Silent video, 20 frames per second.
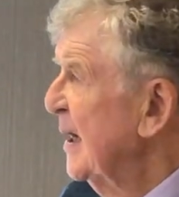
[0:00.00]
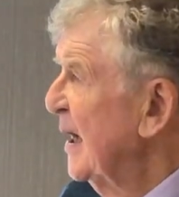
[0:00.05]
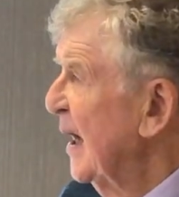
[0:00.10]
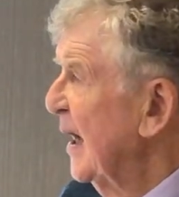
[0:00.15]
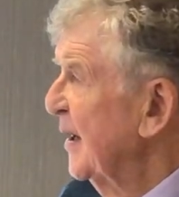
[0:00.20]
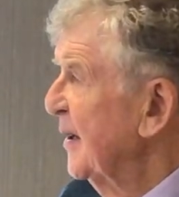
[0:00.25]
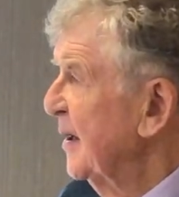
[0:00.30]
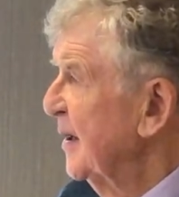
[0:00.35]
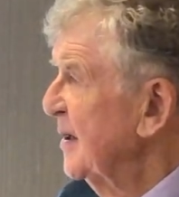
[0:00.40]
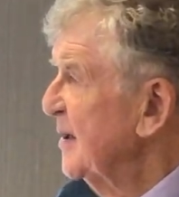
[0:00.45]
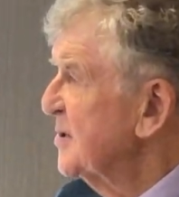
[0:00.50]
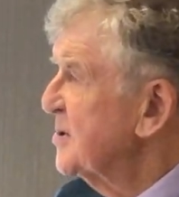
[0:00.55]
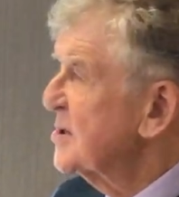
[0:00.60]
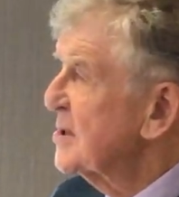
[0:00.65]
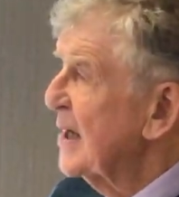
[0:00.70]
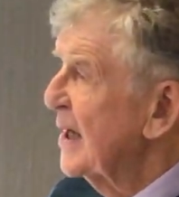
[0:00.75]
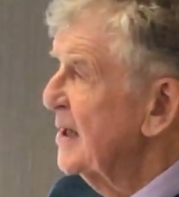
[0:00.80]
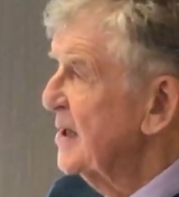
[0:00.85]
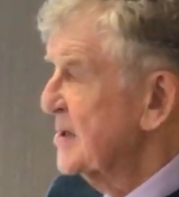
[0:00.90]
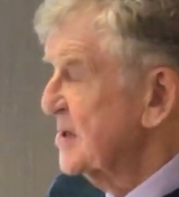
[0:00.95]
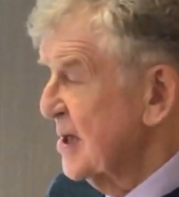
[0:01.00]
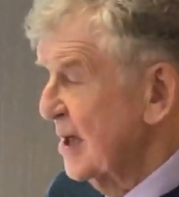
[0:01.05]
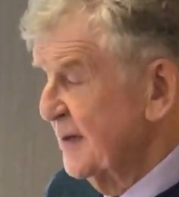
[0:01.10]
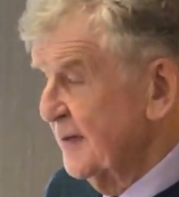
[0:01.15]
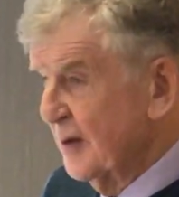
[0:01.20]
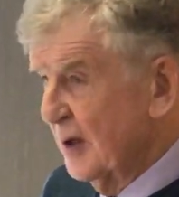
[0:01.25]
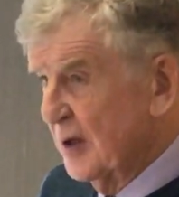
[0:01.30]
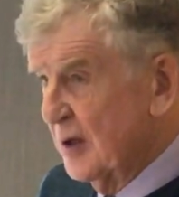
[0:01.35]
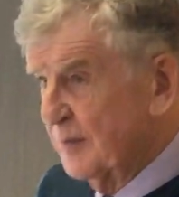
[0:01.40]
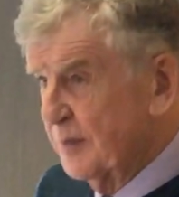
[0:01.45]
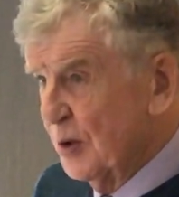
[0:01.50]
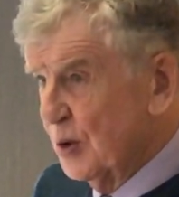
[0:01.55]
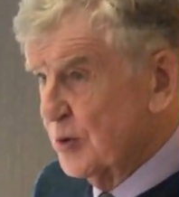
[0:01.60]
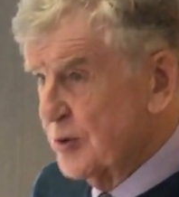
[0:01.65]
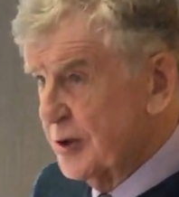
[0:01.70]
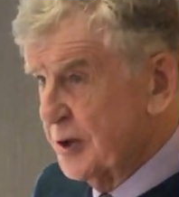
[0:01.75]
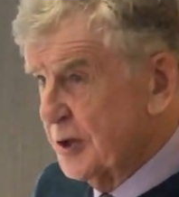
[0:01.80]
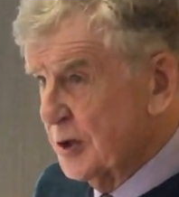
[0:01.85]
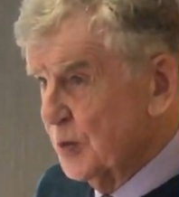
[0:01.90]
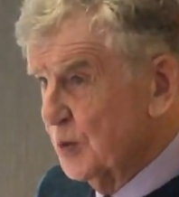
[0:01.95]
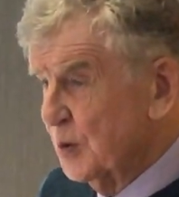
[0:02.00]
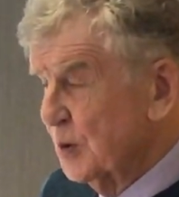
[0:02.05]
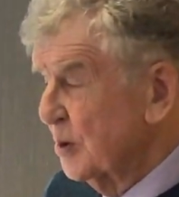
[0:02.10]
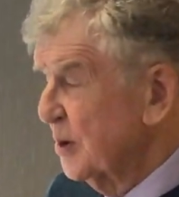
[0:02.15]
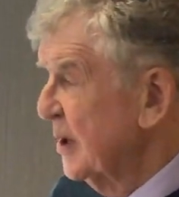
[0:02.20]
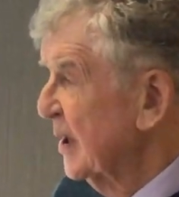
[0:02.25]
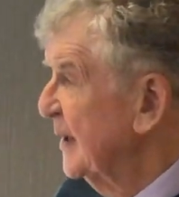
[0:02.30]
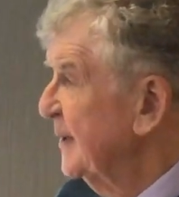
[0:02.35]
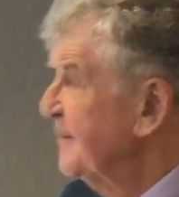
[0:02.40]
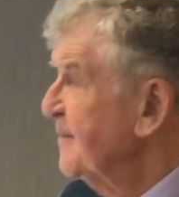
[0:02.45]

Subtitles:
And in the States, they've got the Baldrige Award.